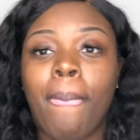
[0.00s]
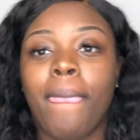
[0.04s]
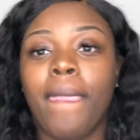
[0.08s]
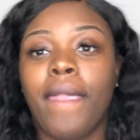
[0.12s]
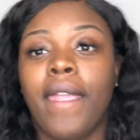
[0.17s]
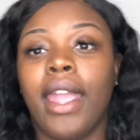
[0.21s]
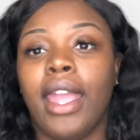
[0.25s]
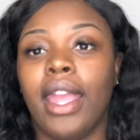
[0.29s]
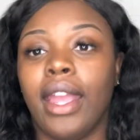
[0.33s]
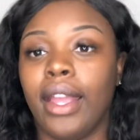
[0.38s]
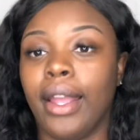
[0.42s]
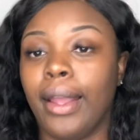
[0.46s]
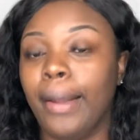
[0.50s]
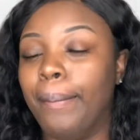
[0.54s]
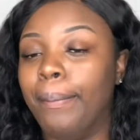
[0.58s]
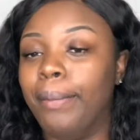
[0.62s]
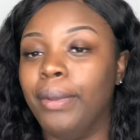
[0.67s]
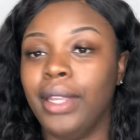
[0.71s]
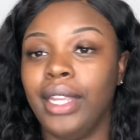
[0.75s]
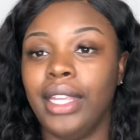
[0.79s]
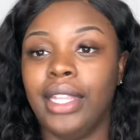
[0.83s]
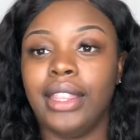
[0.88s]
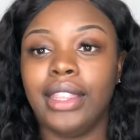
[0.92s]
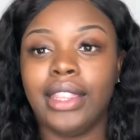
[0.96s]
and
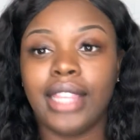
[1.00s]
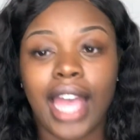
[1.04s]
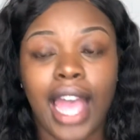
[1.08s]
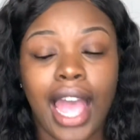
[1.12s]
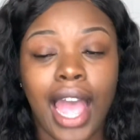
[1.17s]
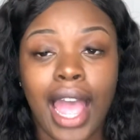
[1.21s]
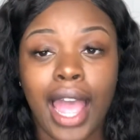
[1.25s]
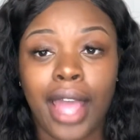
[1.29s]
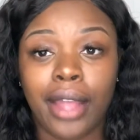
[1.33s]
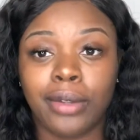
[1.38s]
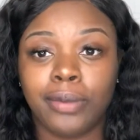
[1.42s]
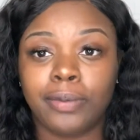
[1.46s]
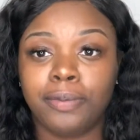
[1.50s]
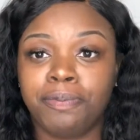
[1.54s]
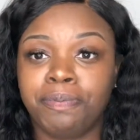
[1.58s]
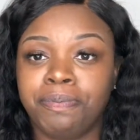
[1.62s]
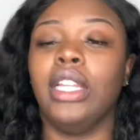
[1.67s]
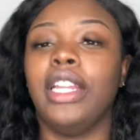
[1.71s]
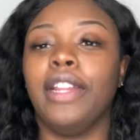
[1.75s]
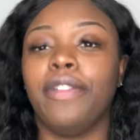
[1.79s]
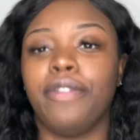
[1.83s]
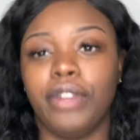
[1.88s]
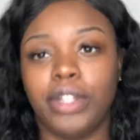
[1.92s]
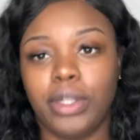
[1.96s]
complete that. The
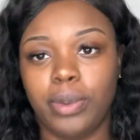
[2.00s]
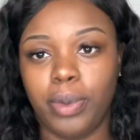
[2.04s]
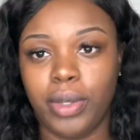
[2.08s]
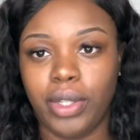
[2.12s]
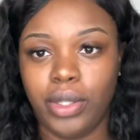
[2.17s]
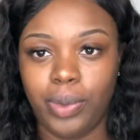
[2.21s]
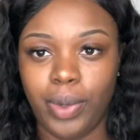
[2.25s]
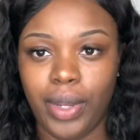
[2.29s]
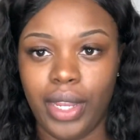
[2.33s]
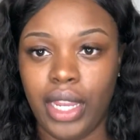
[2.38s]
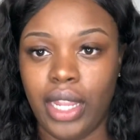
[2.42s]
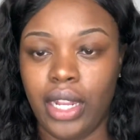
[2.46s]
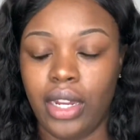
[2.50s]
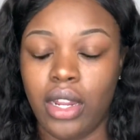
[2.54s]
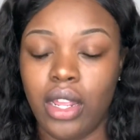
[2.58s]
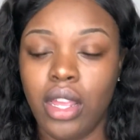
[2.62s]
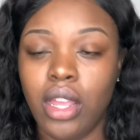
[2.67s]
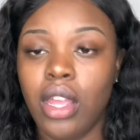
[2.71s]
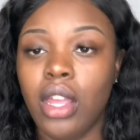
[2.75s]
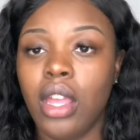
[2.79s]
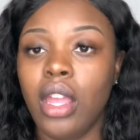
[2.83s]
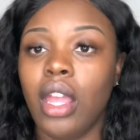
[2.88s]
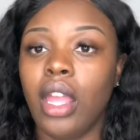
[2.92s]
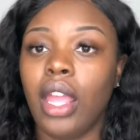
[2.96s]
difference between
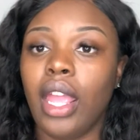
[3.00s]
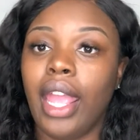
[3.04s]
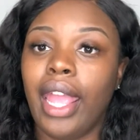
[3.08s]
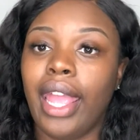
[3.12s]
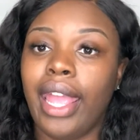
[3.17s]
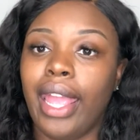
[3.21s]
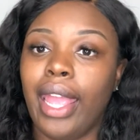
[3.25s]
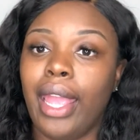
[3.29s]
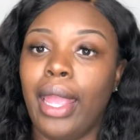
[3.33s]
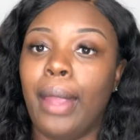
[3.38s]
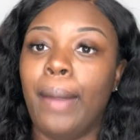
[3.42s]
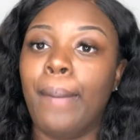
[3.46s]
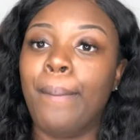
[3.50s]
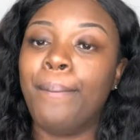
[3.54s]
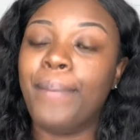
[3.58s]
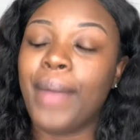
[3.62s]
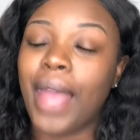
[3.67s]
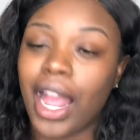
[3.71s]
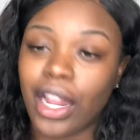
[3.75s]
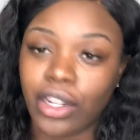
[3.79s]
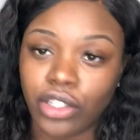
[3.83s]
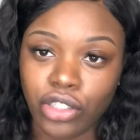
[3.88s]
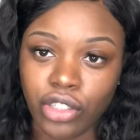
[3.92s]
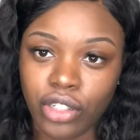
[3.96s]
a
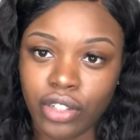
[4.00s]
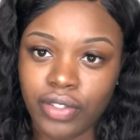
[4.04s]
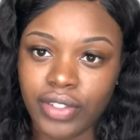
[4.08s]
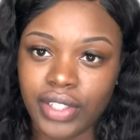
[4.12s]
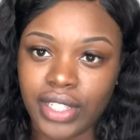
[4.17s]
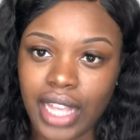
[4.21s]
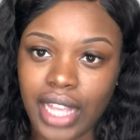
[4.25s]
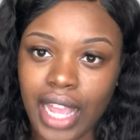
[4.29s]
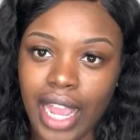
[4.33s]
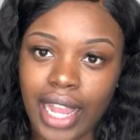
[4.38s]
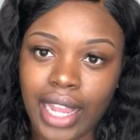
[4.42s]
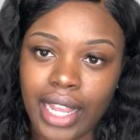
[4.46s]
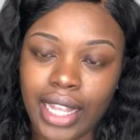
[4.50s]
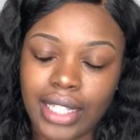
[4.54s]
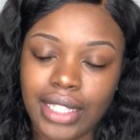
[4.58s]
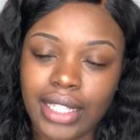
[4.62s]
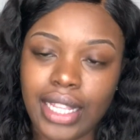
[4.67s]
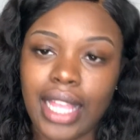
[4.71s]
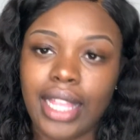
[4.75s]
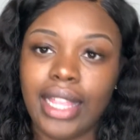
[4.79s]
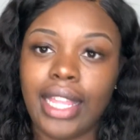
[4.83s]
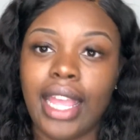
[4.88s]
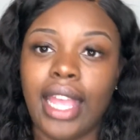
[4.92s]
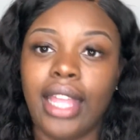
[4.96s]
Bachelor of Science
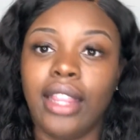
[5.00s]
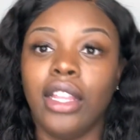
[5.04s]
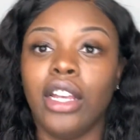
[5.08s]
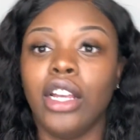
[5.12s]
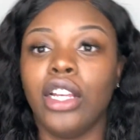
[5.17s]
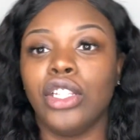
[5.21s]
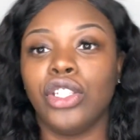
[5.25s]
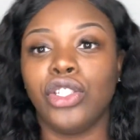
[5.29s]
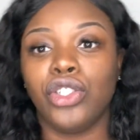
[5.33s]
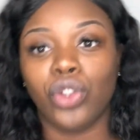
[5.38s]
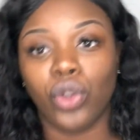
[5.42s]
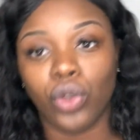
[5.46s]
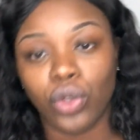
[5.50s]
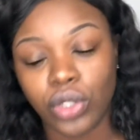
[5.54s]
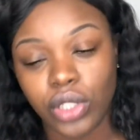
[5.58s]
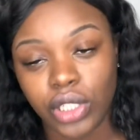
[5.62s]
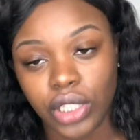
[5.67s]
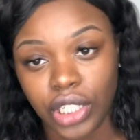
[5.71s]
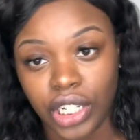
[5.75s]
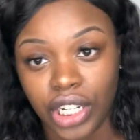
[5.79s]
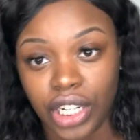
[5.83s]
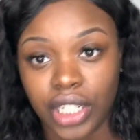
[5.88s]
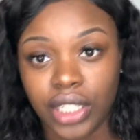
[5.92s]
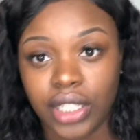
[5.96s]
and then the
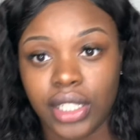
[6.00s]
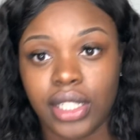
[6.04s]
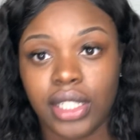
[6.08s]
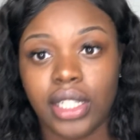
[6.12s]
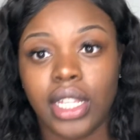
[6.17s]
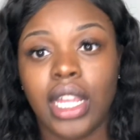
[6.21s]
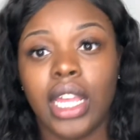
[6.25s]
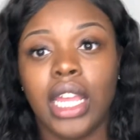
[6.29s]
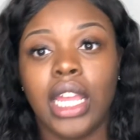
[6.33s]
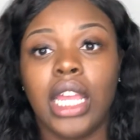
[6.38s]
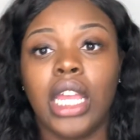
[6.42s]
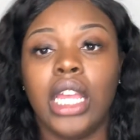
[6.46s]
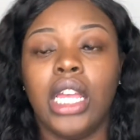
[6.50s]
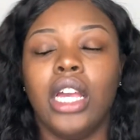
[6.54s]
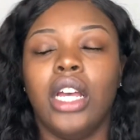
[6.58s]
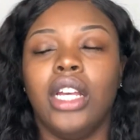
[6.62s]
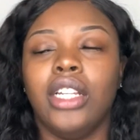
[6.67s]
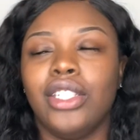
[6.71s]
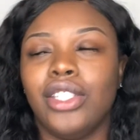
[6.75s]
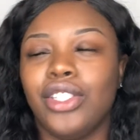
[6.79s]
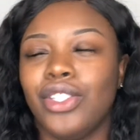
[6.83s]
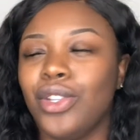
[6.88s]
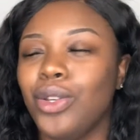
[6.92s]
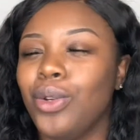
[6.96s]
associates, I
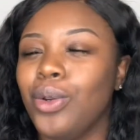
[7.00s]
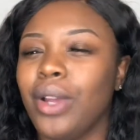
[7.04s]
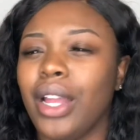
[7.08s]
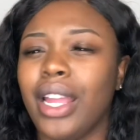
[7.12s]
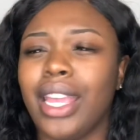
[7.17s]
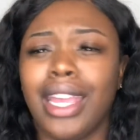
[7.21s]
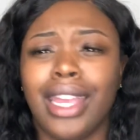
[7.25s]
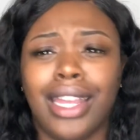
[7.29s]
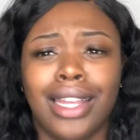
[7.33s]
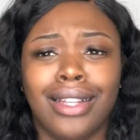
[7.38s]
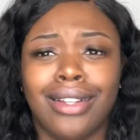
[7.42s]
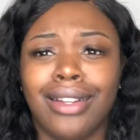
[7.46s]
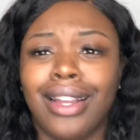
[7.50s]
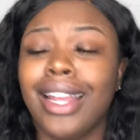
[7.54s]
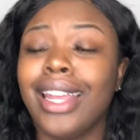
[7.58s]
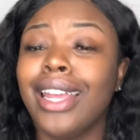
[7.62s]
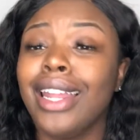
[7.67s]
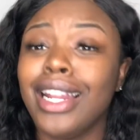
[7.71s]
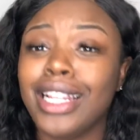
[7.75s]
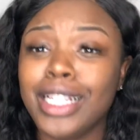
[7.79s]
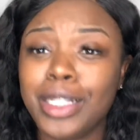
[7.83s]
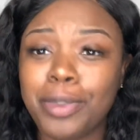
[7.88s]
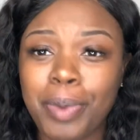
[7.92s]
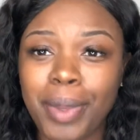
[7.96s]

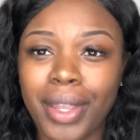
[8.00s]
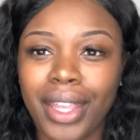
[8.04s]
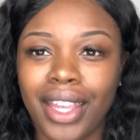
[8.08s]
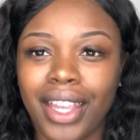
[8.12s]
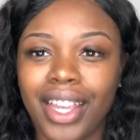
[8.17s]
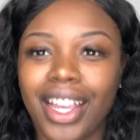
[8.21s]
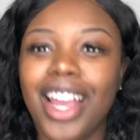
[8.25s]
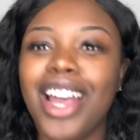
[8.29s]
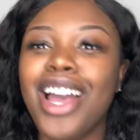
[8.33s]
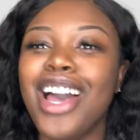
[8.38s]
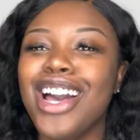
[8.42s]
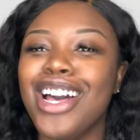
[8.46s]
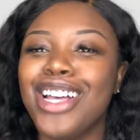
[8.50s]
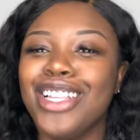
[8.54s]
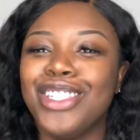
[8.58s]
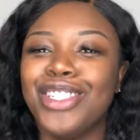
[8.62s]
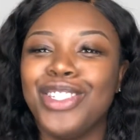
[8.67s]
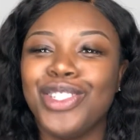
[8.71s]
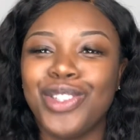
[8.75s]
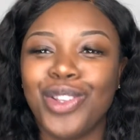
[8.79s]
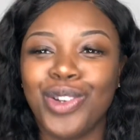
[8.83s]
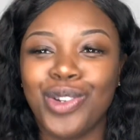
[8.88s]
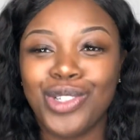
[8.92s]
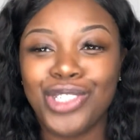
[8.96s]
cannot speak.
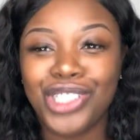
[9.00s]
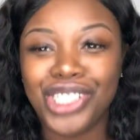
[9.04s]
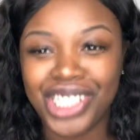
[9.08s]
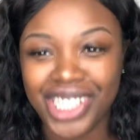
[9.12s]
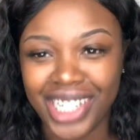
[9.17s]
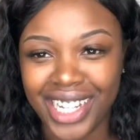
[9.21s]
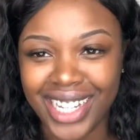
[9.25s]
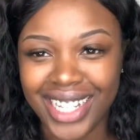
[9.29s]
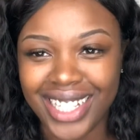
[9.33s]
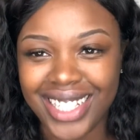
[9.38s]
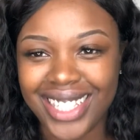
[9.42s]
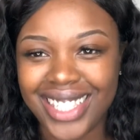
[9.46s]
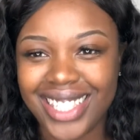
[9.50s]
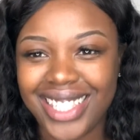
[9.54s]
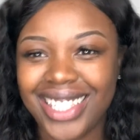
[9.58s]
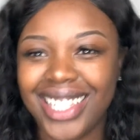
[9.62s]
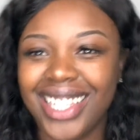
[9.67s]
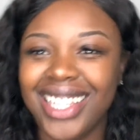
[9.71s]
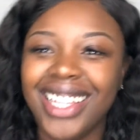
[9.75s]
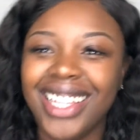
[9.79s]
Associates